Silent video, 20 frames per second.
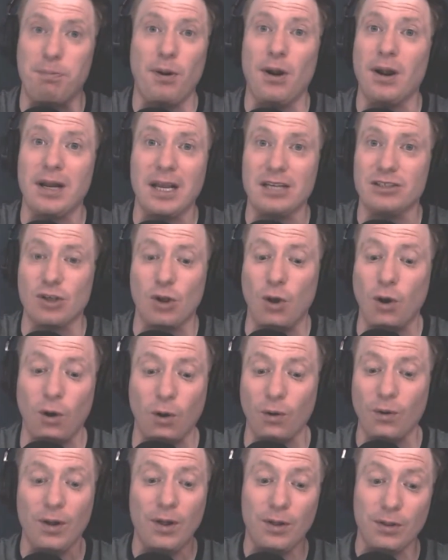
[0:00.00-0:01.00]
but the party
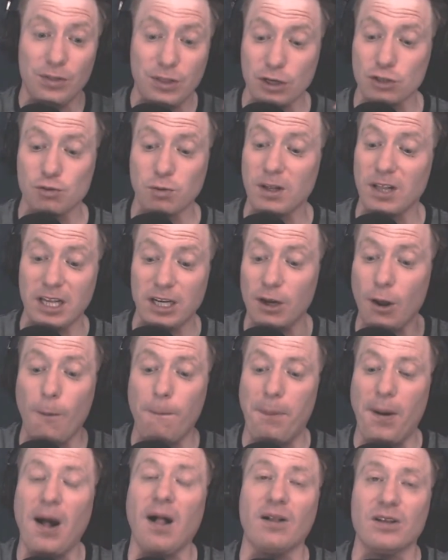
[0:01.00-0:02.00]
as a whole, there's
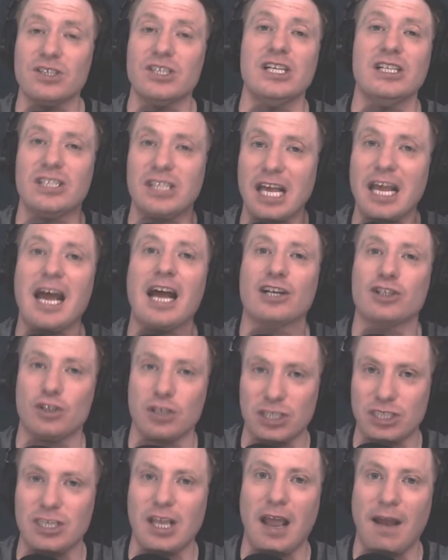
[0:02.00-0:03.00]
really no policies
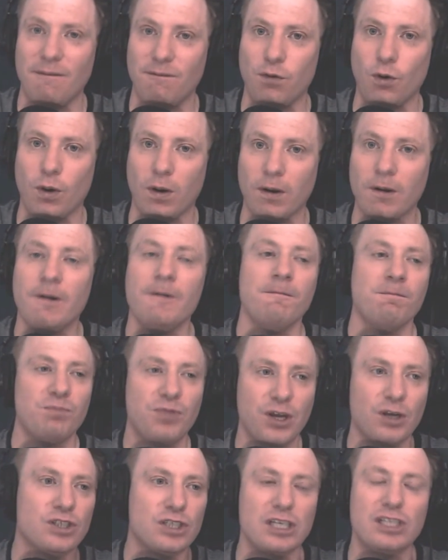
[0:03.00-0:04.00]
they actually stand for.
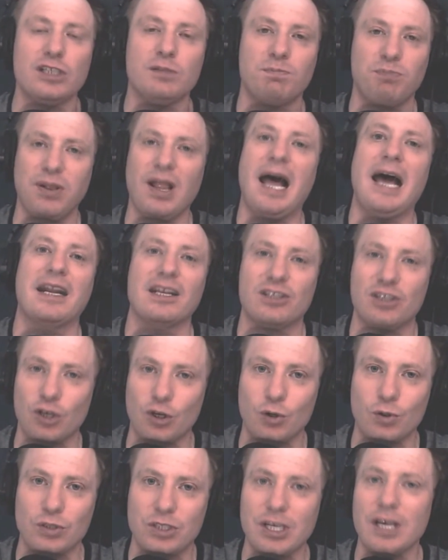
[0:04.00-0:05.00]
There's this
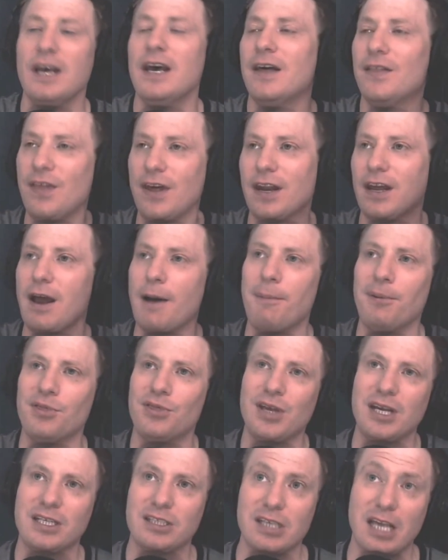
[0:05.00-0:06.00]
platitudes, and then
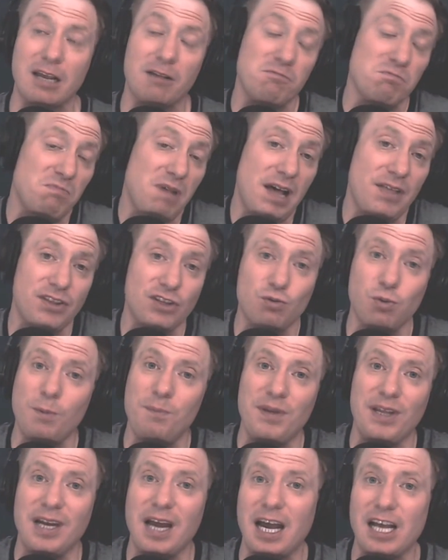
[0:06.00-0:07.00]
a couple things like,
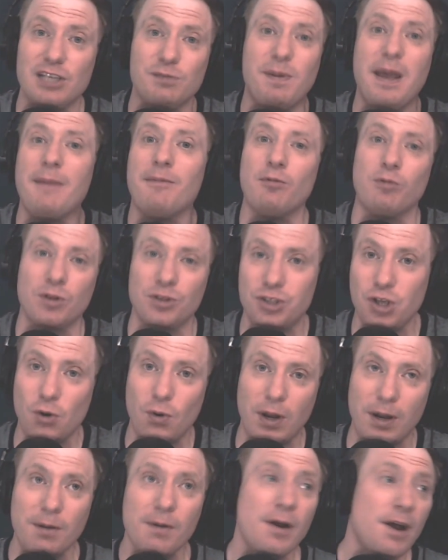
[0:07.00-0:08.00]
well, this would be nice, maybe
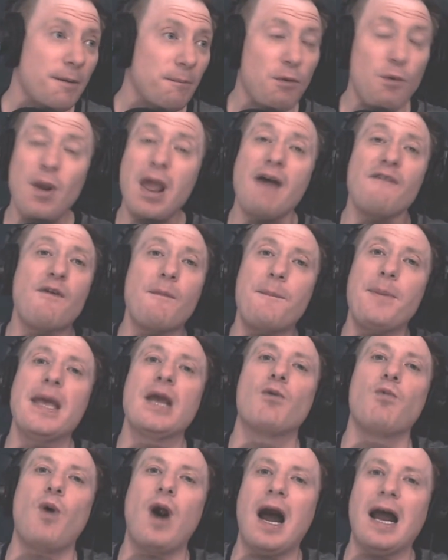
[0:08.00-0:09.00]
we'll do it. But we
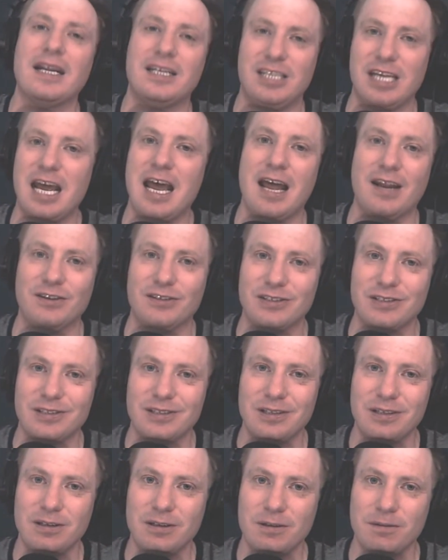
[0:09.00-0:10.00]
have a big wide
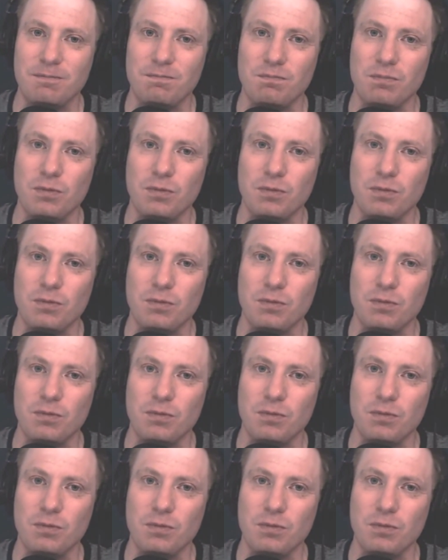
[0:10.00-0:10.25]
tent,